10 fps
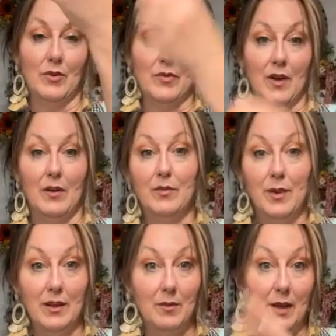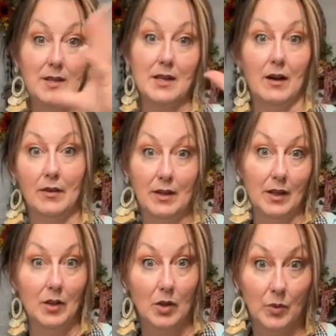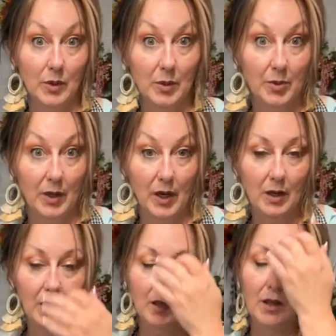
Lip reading: in the front of me that makes everything look really pretty.